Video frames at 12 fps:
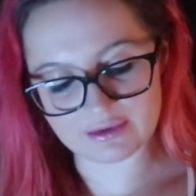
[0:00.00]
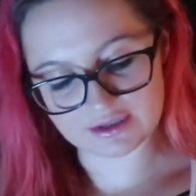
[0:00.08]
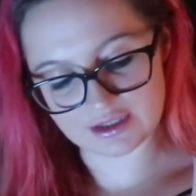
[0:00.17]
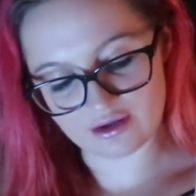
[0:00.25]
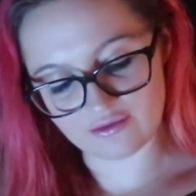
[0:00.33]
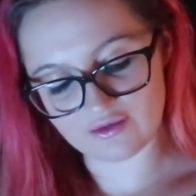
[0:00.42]

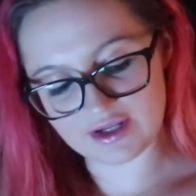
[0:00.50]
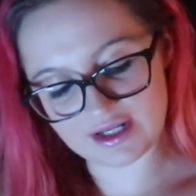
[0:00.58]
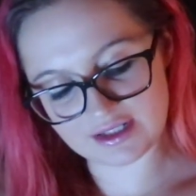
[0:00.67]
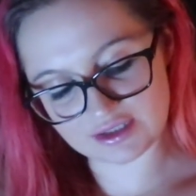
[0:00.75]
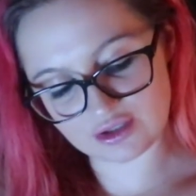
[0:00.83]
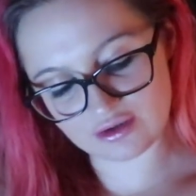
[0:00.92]
myself.
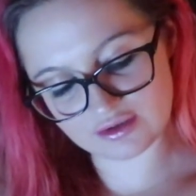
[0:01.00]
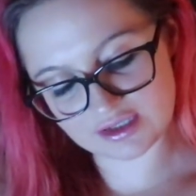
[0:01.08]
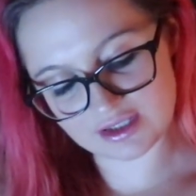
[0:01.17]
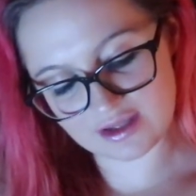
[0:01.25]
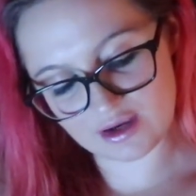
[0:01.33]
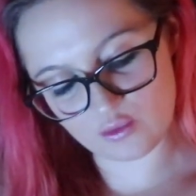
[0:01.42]
It's gone
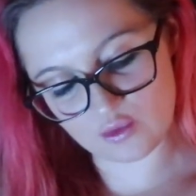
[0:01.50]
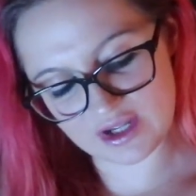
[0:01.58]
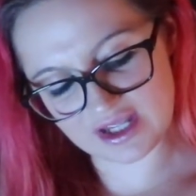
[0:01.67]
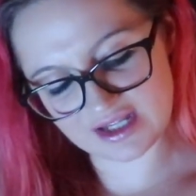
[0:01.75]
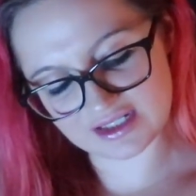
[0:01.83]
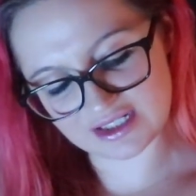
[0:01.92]
to that
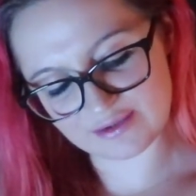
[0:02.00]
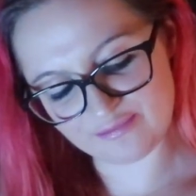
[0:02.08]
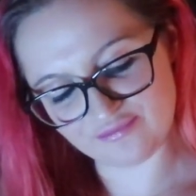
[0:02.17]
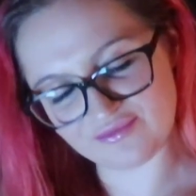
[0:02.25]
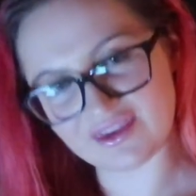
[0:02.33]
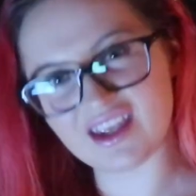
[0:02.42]
weird,
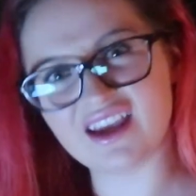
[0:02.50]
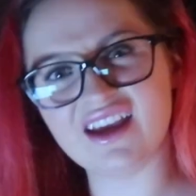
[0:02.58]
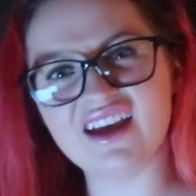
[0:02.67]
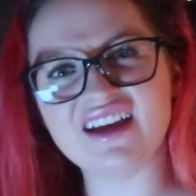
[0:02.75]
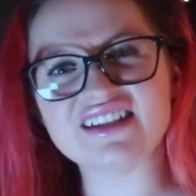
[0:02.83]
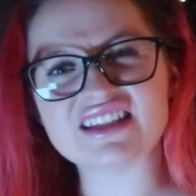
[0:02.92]

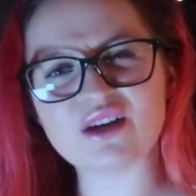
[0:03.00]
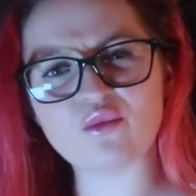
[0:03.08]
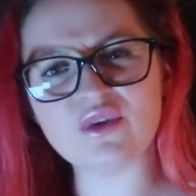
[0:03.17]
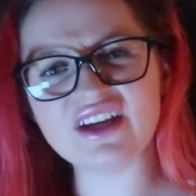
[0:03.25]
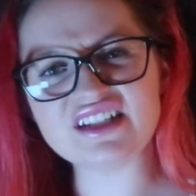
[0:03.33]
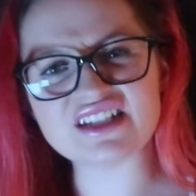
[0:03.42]
it's that
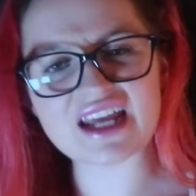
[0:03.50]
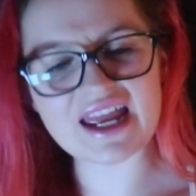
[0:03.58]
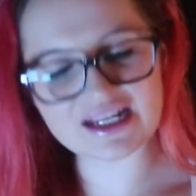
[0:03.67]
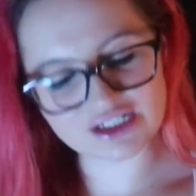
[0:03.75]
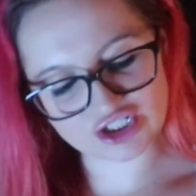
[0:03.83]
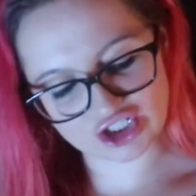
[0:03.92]
weird
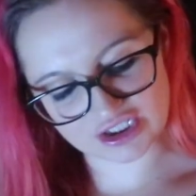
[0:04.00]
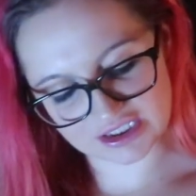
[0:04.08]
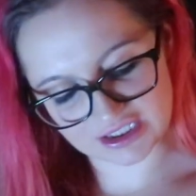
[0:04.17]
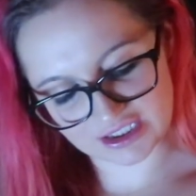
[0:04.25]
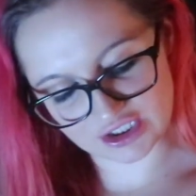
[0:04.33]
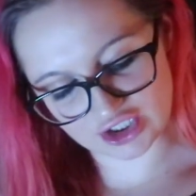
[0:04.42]
texture
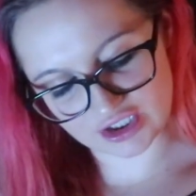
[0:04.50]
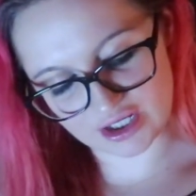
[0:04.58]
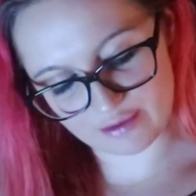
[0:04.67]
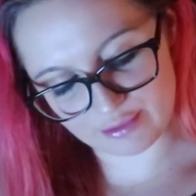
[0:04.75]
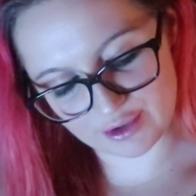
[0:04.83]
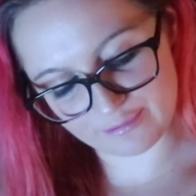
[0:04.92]
stage
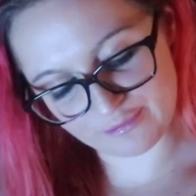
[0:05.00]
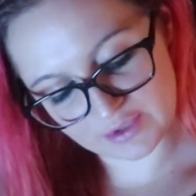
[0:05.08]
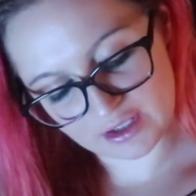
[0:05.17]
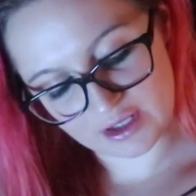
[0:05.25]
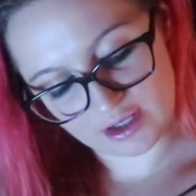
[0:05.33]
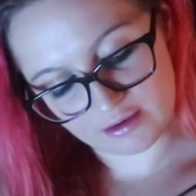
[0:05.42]
now, but
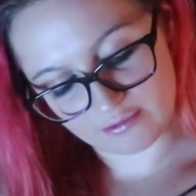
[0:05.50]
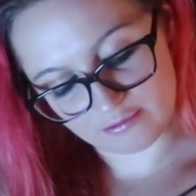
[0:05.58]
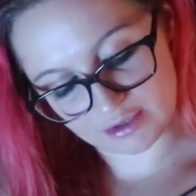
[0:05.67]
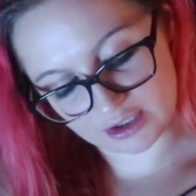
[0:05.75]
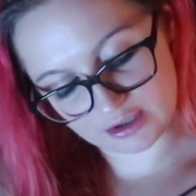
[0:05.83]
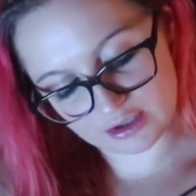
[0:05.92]

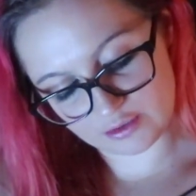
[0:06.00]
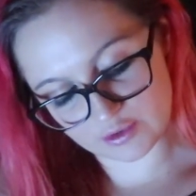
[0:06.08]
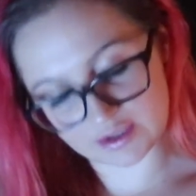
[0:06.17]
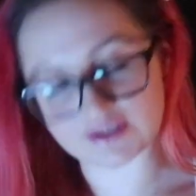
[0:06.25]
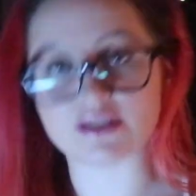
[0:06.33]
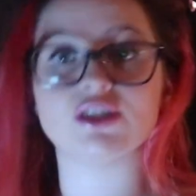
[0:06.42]
my girl at
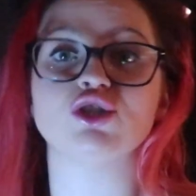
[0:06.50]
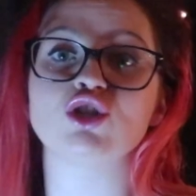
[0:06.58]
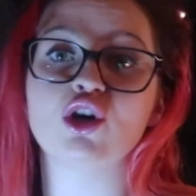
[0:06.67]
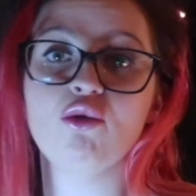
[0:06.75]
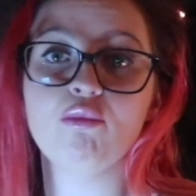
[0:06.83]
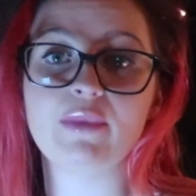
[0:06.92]
work says
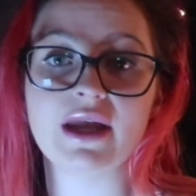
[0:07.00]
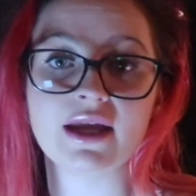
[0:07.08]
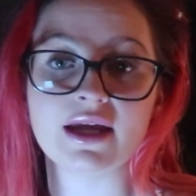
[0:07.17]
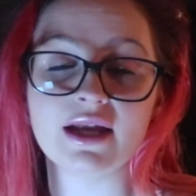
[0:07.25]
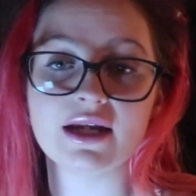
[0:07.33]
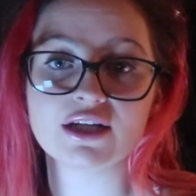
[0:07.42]
don't pick
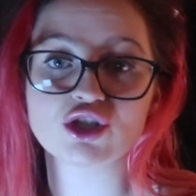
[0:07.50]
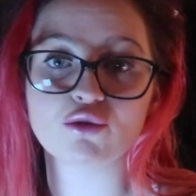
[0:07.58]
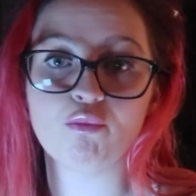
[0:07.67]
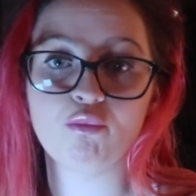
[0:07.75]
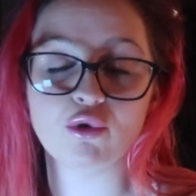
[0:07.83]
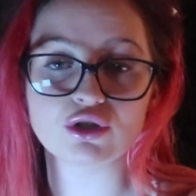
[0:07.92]
it, let your
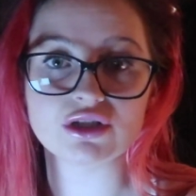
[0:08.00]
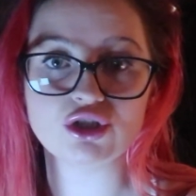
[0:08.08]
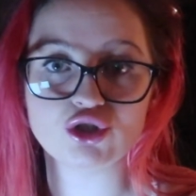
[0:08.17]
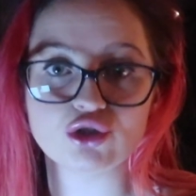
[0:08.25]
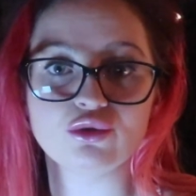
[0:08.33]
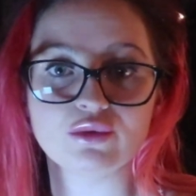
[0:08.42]
body
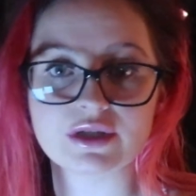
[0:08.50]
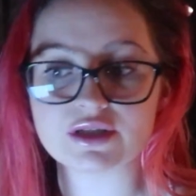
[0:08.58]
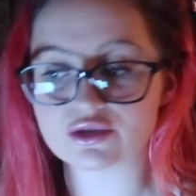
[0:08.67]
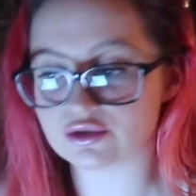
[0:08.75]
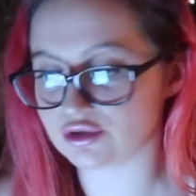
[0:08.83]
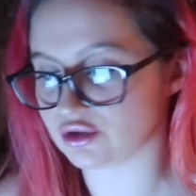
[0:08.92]
do what it's
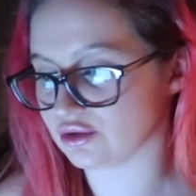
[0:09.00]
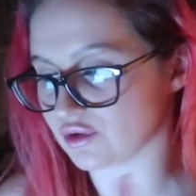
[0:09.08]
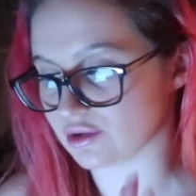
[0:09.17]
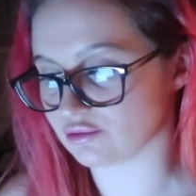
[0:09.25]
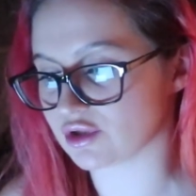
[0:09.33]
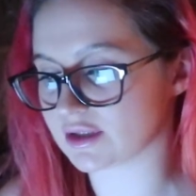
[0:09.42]
got to do,
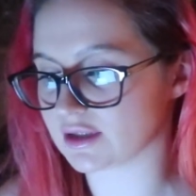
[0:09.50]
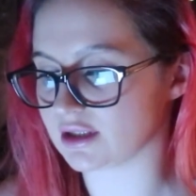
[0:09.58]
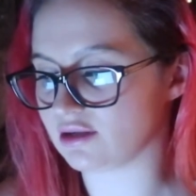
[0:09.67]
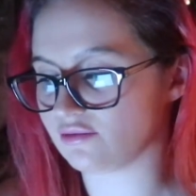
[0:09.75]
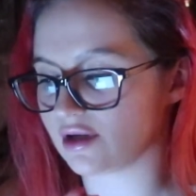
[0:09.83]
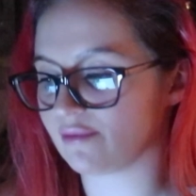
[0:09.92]
so I'm just
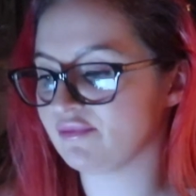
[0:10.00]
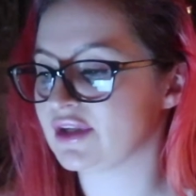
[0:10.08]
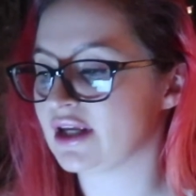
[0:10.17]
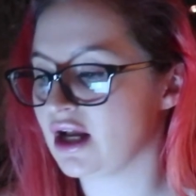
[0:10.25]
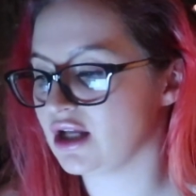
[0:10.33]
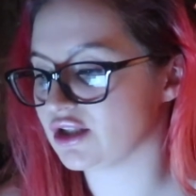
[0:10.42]
leaving it.
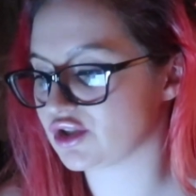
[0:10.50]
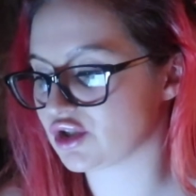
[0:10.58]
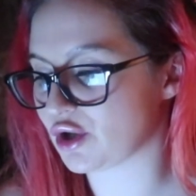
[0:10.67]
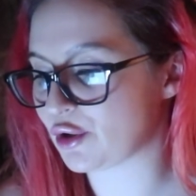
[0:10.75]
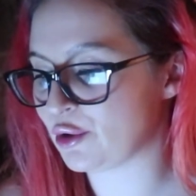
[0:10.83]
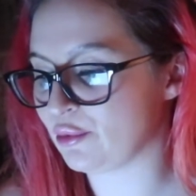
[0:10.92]

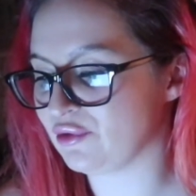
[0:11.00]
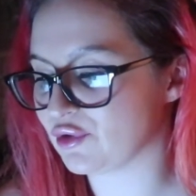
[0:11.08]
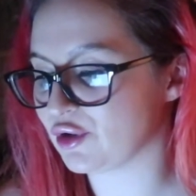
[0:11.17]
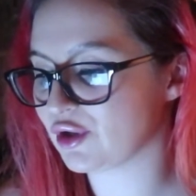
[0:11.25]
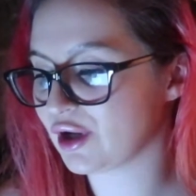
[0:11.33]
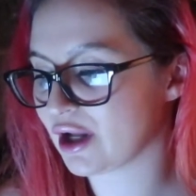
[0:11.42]
So we've
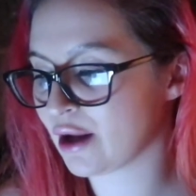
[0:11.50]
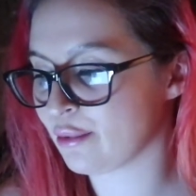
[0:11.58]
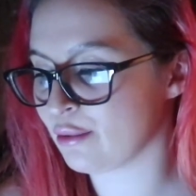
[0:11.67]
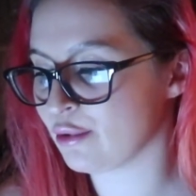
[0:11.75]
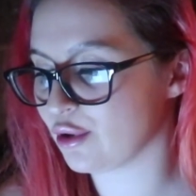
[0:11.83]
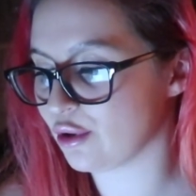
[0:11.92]
got a couple
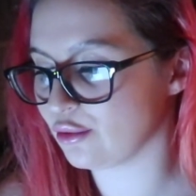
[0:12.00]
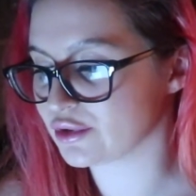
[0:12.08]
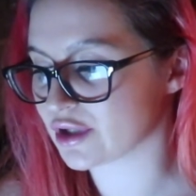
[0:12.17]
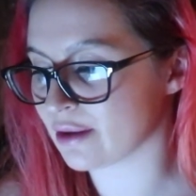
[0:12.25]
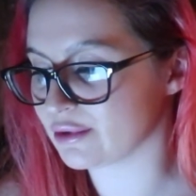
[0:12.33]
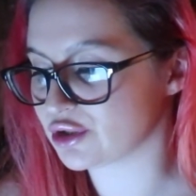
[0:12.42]
more hauls
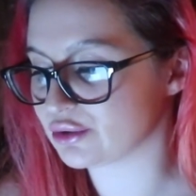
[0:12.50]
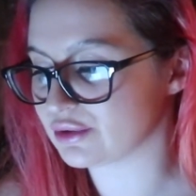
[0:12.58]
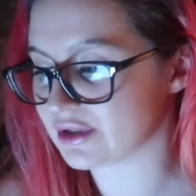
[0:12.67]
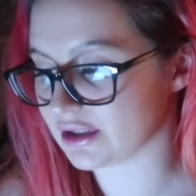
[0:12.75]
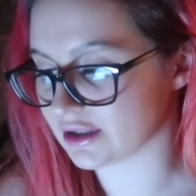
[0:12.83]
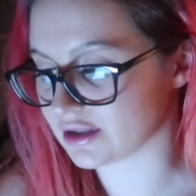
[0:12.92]
coming towards
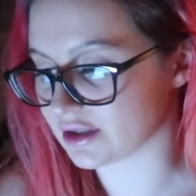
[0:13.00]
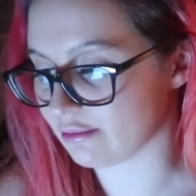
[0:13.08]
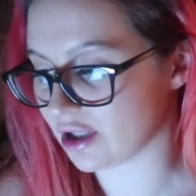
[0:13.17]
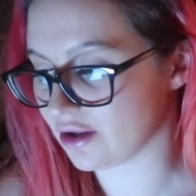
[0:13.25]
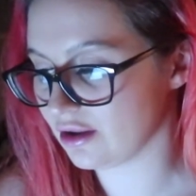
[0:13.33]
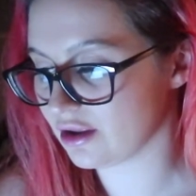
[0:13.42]
the end of the
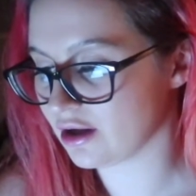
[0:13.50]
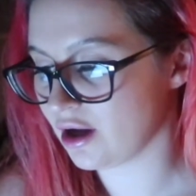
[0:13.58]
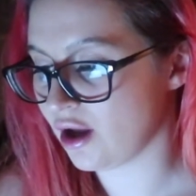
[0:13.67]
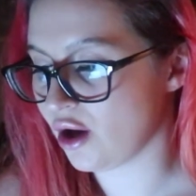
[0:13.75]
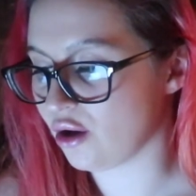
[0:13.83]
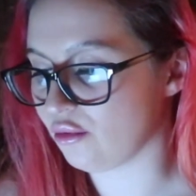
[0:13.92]
month.
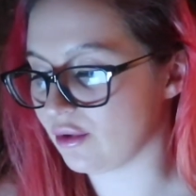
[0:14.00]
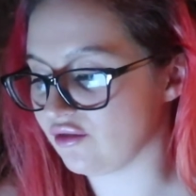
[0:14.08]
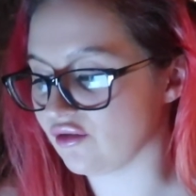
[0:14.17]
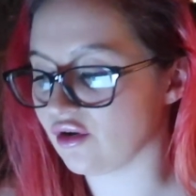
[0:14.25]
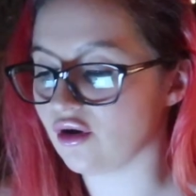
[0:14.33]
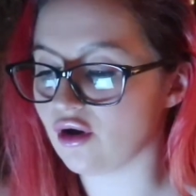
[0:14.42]
We've
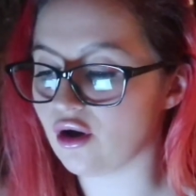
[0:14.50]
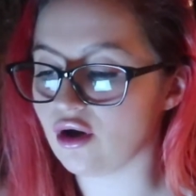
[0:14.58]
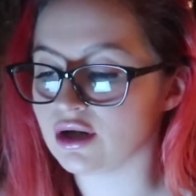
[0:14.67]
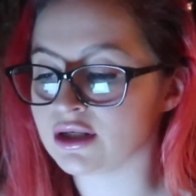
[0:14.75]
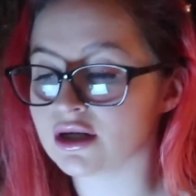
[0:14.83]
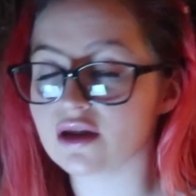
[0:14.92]
got
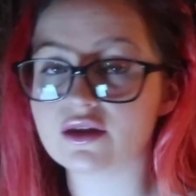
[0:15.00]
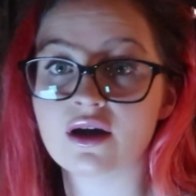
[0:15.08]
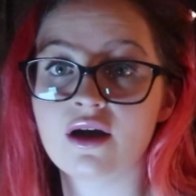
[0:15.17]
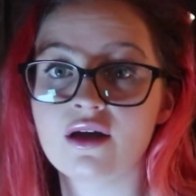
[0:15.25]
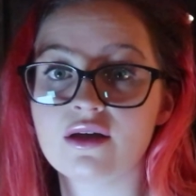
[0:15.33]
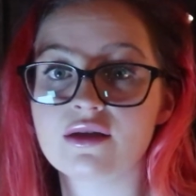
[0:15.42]
another
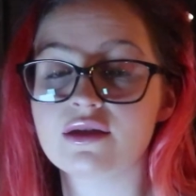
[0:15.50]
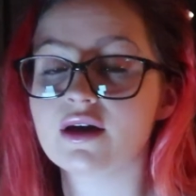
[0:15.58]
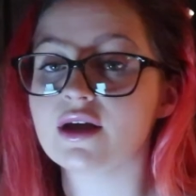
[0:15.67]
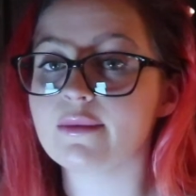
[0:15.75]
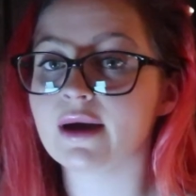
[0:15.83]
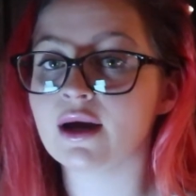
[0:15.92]

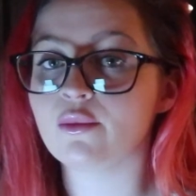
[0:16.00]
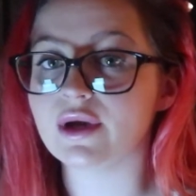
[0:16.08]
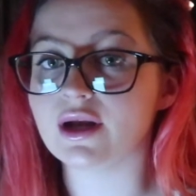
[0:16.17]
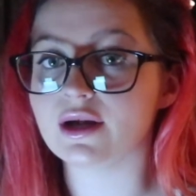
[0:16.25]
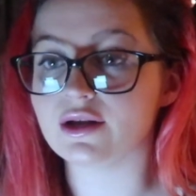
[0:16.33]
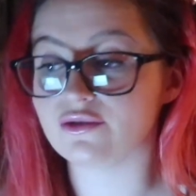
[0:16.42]
£30
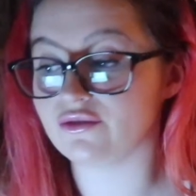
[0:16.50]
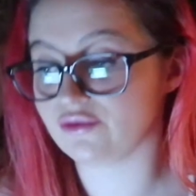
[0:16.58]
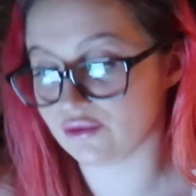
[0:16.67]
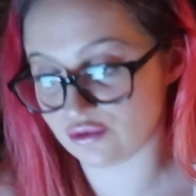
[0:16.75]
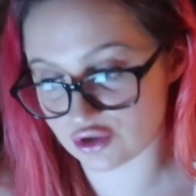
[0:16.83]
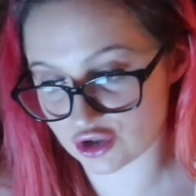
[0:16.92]
weekly
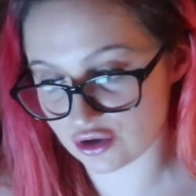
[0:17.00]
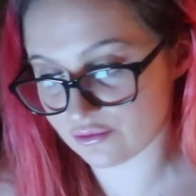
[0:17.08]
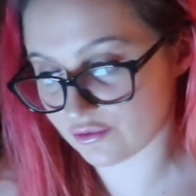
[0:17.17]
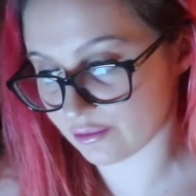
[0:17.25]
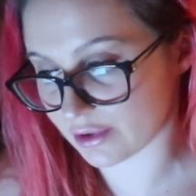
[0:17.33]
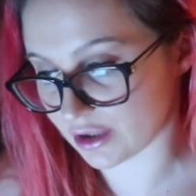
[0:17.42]
food shop
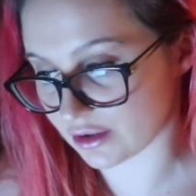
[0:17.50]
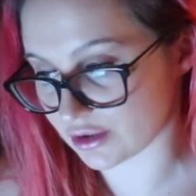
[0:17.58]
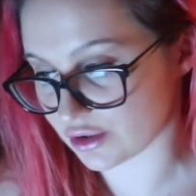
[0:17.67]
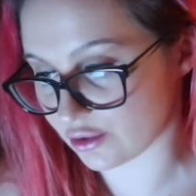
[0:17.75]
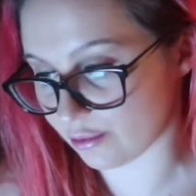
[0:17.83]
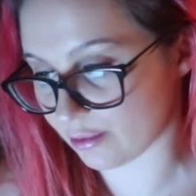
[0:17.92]
from another
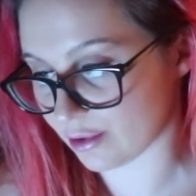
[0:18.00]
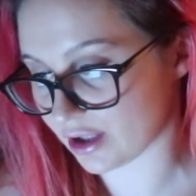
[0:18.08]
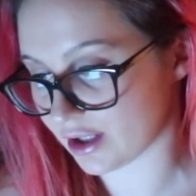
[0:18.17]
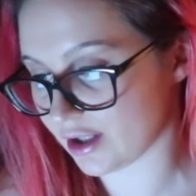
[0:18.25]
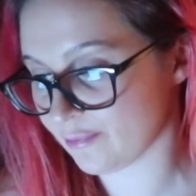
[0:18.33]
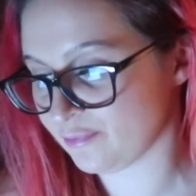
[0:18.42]

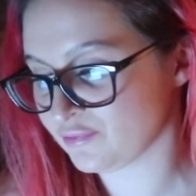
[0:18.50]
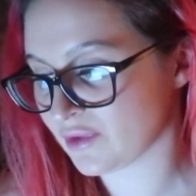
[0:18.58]
supermarket.